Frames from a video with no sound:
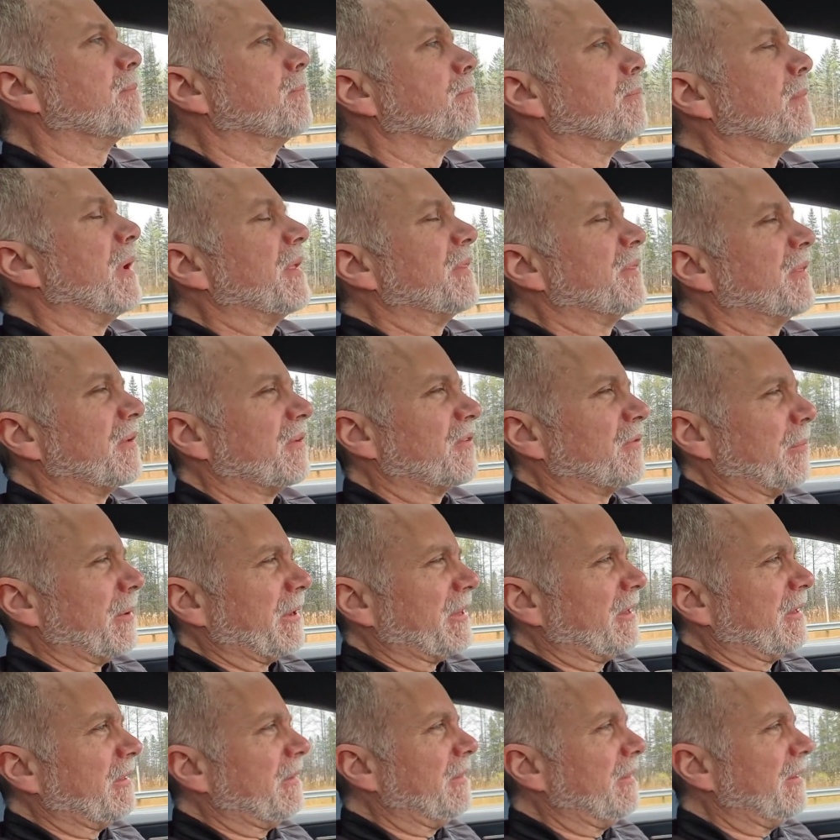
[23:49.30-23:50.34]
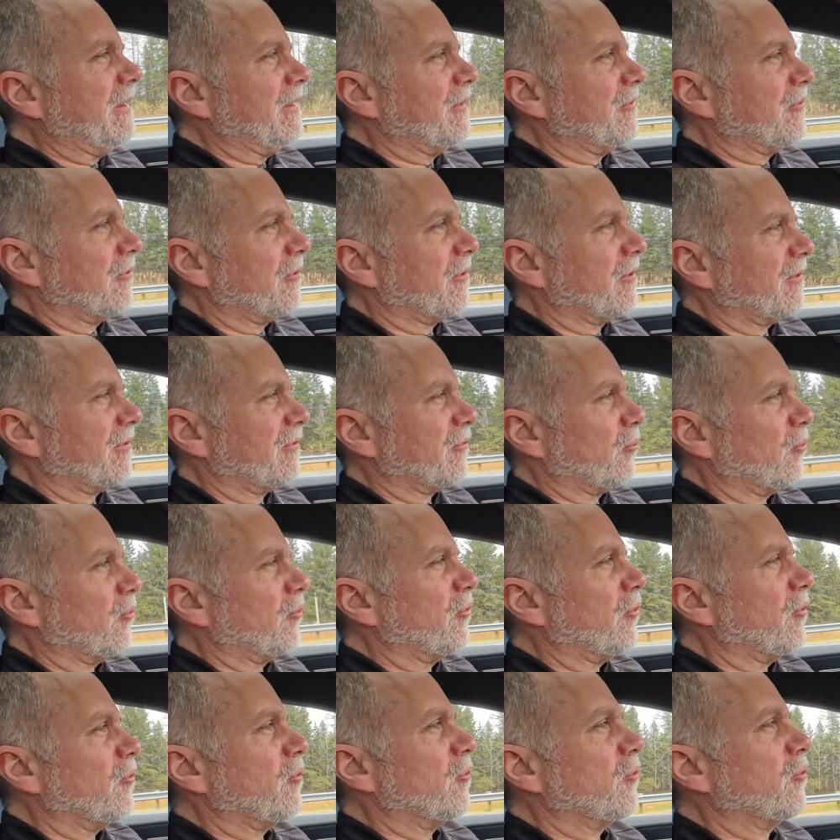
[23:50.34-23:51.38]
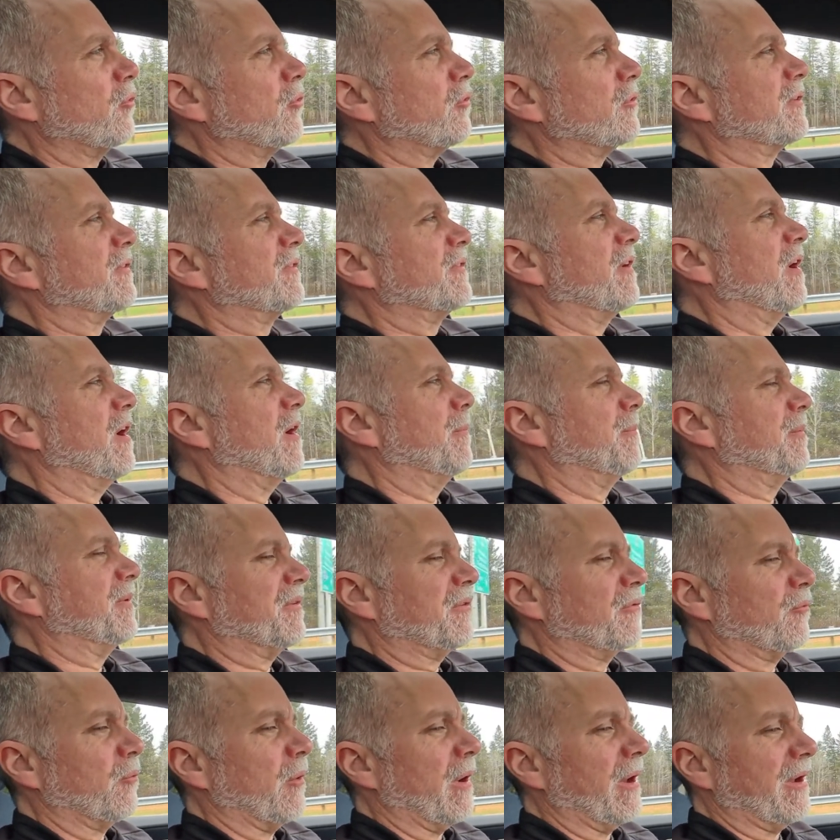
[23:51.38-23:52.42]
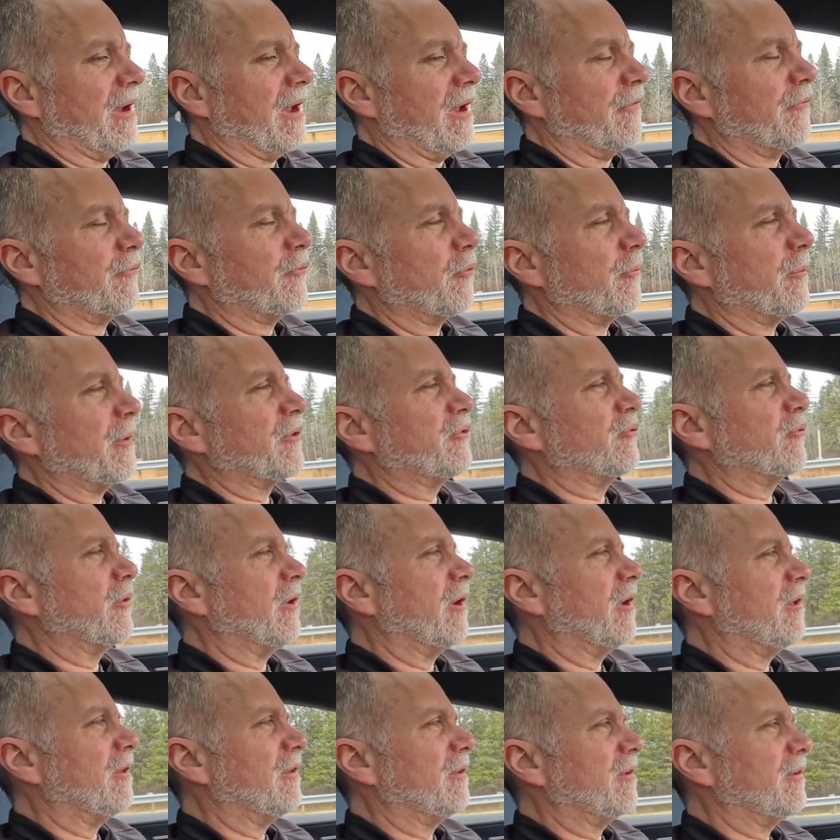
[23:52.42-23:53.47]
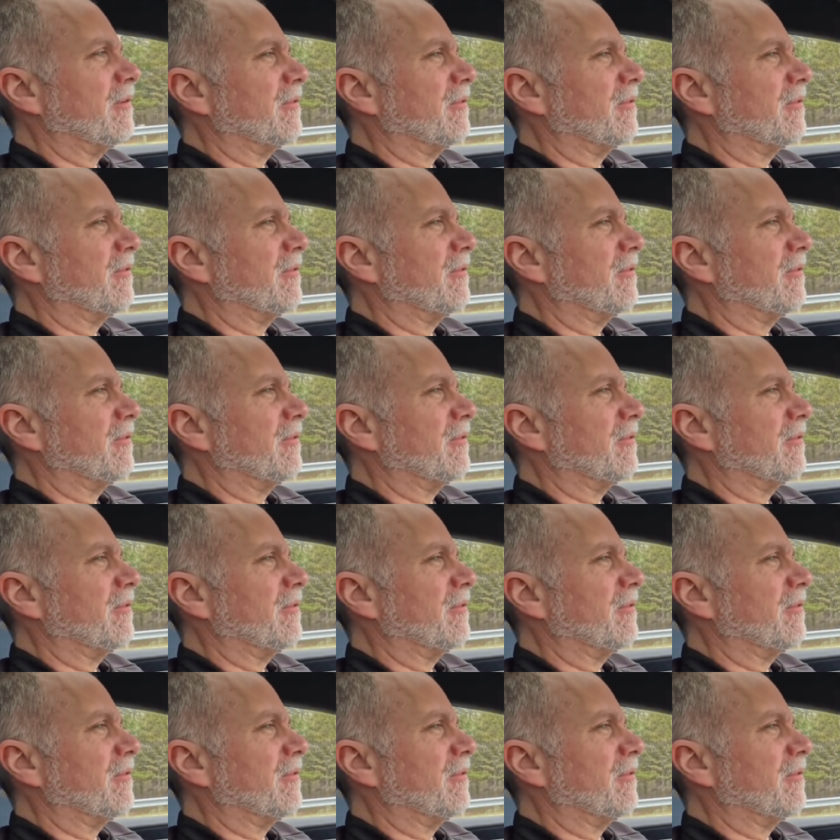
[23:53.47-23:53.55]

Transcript: make things a bit cleaner because there were no good stops right after Montreal,